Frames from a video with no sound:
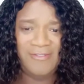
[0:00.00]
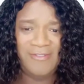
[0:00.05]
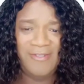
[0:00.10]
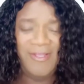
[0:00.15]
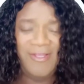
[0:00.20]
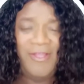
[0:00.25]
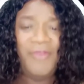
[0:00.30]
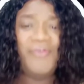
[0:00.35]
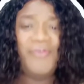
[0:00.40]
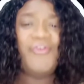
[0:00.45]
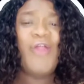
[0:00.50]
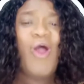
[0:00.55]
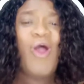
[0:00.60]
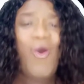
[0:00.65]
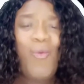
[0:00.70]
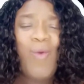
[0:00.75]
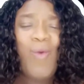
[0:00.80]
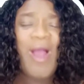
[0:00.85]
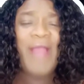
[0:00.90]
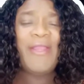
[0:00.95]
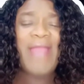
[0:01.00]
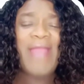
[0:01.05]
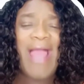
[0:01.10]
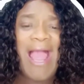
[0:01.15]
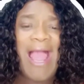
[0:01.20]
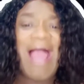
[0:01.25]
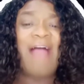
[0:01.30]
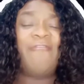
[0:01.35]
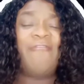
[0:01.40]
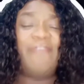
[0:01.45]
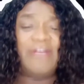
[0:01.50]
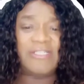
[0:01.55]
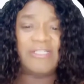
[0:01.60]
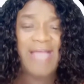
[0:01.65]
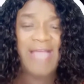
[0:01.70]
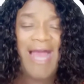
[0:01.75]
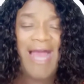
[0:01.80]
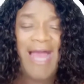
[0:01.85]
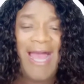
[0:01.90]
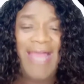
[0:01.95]
No one
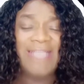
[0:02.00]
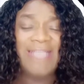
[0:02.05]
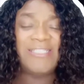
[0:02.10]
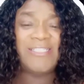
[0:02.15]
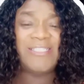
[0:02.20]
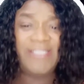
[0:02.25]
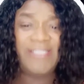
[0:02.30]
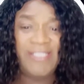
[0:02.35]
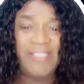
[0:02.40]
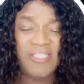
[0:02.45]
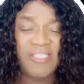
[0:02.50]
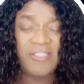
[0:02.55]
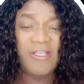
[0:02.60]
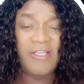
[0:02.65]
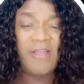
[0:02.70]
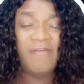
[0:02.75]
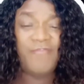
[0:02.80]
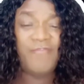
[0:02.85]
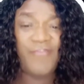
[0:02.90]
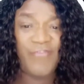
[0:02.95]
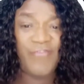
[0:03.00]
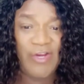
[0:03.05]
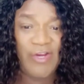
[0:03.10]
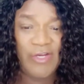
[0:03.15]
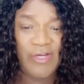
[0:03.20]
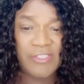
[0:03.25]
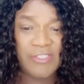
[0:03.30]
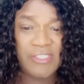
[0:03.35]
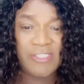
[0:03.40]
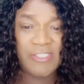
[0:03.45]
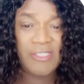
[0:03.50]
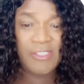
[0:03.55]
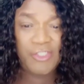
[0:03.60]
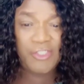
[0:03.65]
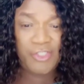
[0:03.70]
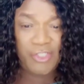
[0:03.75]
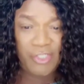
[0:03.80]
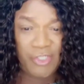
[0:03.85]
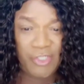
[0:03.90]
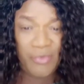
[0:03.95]
advertised this first
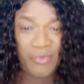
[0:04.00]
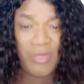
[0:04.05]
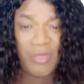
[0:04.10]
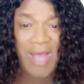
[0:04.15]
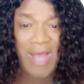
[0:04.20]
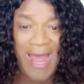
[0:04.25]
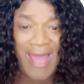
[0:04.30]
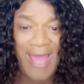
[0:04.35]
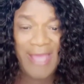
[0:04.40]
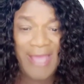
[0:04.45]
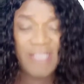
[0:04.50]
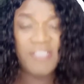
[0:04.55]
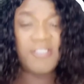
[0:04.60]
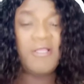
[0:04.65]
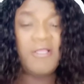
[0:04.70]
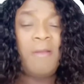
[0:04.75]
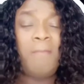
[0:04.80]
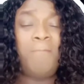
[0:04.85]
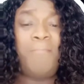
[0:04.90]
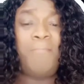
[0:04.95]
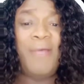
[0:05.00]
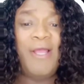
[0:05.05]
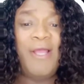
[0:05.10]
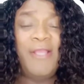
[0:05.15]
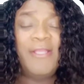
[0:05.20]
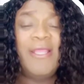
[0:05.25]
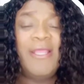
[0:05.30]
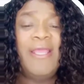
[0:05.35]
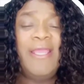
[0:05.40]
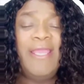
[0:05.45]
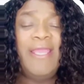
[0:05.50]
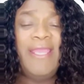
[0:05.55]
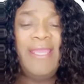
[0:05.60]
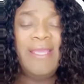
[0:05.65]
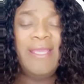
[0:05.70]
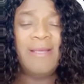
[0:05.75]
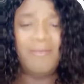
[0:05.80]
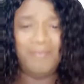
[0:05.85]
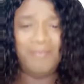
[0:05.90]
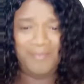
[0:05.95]
to you guys but
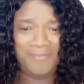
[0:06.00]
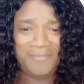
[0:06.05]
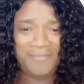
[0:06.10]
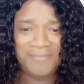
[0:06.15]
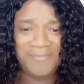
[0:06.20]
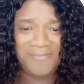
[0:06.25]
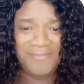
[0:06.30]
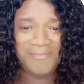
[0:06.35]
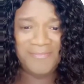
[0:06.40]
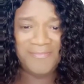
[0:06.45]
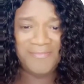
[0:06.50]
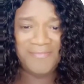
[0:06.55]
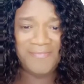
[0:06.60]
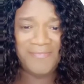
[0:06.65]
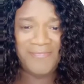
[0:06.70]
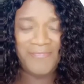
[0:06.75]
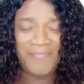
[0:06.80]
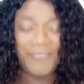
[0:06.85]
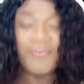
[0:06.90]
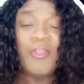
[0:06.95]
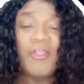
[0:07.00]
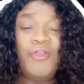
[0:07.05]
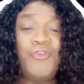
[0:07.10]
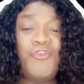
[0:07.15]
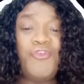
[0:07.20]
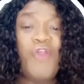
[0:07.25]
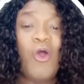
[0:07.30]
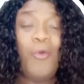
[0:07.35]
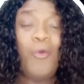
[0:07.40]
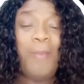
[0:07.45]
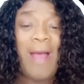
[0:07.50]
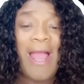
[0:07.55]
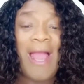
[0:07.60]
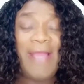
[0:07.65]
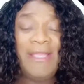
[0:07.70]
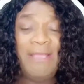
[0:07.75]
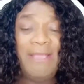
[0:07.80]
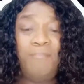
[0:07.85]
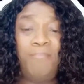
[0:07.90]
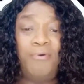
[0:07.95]
him.
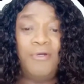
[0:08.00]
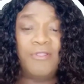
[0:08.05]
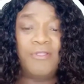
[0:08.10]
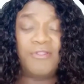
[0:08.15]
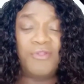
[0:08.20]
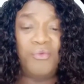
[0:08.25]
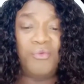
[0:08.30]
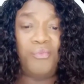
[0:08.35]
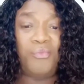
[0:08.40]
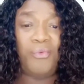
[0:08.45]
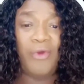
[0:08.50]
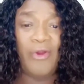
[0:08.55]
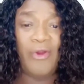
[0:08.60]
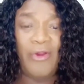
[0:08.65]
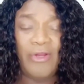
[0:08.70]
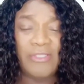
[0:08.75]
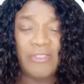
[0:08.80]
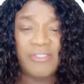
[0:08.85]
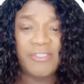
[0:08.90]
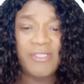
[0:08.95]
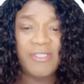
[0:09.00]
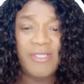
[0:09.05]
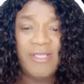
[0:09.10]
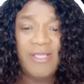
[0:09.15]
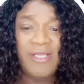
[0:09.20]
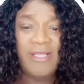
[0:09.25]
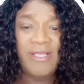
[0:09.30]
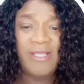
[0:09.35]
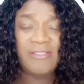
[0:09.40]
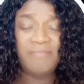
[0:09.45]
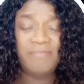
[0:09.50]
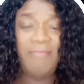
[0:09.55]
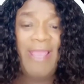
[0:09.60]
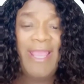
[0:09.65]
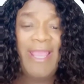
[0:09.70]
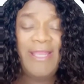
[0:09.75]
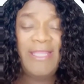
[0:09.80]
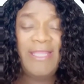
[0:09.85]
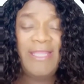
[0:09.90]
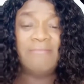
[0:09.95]
Nobody put the words,
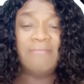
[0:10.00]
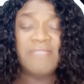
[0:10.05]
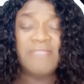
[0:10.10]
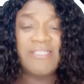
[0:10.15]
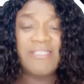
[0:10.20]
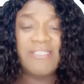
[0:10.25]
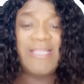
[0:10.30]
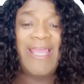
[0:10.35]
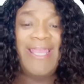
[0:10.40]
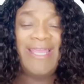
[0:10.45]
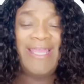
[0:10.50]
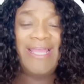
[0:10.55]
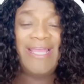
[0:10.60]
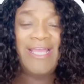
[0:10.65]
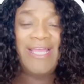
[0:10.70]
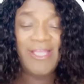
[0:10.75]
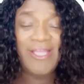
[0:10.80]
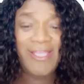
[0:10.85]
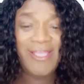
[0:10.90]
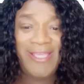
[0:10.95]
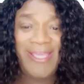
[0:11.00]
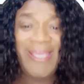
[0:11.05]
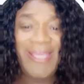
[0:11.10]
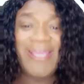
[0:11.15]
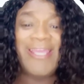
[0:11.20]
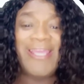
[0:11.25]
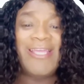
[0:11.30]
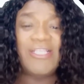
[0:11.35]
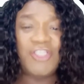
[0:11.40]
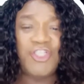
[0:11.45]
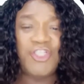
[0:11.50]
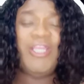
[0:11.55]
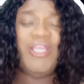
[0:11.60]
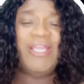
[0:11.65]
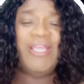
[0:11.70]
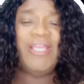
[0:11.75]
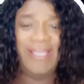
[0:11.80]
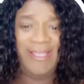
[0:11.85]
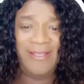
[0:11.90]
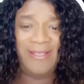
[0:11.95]
made him say kicking
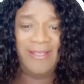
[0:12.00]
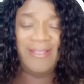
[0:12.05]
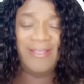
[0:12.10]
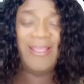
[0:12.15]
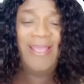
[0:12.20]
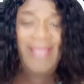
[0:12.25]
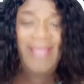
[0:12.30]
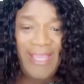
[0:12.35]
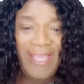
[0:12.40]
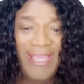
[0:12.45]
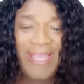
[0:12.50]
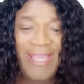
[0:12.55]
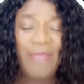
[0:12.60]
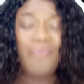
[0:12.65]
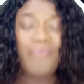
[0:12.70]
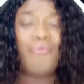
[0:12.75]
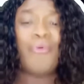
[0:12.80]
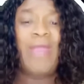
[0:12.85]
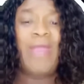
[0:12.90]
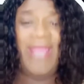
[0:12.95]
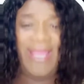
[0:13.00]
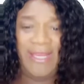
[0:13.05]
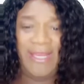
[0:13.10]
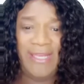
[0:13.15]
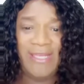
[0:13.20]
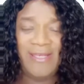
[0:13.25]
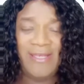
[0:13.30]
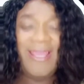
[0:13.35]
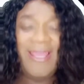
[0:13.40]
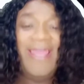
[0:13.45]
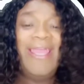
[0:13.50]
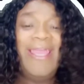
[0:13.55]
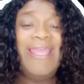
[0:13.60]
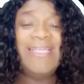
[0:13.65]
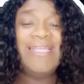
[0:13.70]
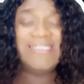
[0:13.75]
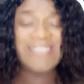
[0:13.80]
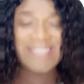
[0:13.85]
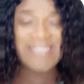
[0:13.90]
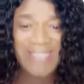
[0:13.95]
chicken. He read it. He
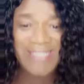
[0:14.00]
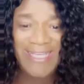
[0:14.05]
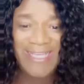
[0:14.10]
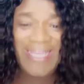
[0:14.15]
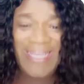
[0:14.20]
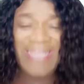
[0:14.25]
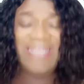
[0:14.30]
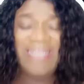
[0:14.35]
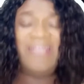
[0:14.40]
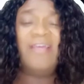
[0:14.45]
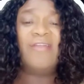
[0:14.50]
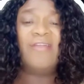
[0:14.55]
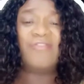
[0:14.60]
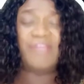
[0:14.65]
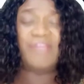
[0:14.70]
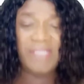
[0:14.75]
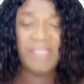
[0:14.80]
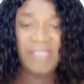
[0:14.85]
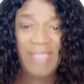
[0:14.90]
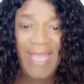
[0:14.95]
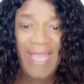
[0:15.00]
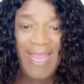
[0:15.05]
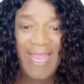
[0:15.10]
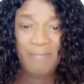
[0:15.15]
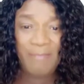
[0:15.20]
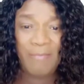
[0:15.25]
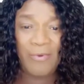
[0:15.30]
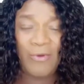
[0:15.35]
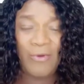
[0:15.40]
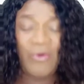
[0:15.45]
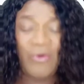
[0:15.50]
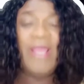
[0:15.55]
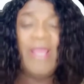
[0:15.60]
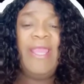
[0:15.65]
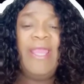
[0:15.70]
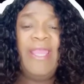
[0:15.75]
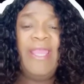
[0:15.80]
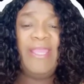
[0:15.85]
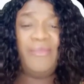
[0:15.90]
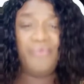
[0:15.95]
seen the label.
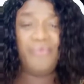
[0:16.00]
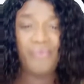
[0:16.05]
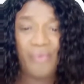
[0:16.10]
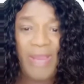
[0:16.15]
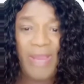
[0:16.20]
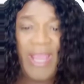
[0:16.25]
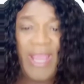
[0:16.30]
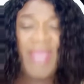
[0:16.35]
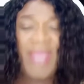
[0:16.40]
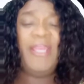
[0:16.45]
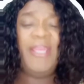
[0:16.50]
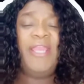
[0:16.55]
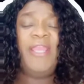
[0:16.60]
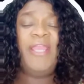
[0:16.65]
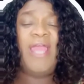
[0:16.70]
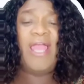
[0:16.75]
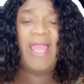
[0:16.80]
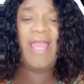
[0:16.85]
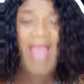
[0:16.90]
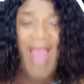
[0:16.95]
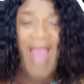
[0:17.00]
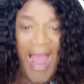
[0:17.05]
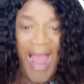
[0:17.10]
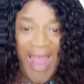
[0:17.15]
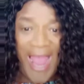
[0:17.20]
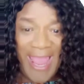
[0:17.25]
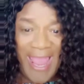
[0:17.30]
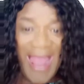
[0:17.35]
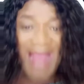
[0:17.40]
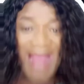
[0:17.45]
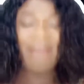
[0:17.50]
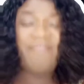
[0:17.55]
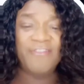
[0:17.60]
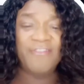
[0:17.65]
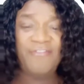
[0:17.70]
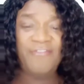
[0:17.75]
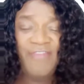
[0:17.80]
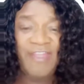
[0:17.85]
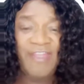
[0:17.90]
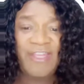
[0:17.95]
He read it. I have
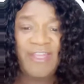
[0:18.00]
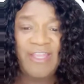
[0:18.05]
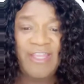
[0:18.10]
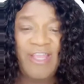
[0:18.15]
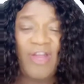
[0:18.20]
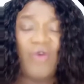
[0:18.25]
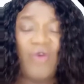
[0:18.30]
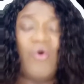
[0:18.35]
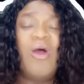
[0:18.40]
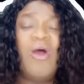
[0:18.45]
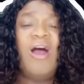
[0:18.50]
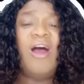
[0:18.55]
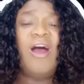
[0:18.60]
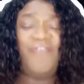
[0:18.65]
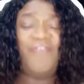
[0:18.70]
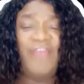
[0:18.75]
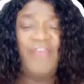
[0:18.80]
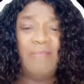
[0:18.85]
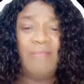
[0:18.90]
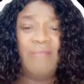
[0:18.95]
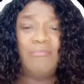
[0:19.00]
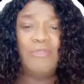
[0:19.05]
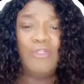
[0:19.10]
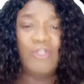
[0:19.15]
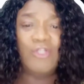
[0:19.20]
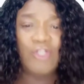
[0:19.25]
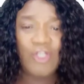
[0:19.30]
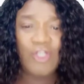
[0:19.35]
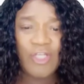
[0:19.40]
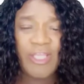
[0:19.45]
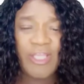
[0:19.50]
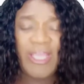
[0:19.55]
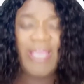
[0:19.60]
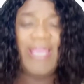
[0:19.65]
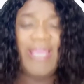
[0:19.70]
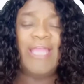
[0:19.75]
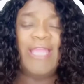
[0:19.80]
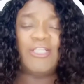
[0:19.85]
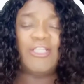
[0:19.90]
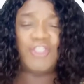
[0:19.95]
the video of him
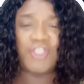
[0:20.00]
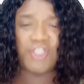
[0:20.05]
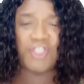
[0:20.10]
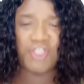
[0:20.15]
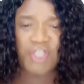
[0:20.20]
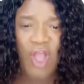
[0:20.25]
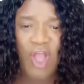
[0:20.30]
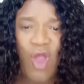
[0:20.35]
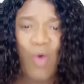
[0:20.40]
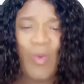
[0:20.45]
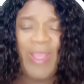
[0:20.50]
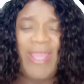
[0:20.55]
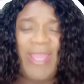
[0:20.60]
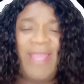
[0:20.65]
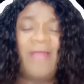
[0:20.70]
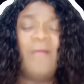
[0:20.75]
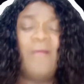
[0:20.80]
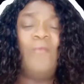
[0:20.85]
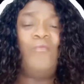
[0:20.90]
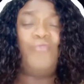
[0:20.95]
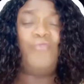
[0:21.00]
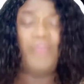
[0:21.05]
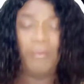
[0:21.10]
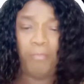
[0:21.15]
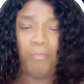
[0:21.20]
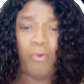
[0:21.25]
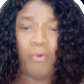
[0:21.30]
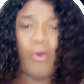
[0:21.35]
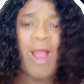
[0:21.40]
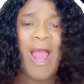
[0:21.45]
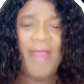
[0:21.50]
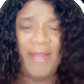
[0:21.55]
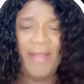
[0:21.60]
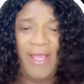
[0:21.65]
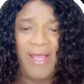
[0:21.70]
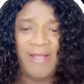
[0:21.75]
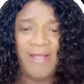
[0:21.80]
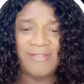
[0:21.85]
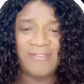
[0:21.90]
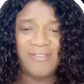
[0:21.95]
looking and showing the
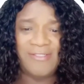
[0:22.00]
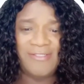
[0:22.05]
product.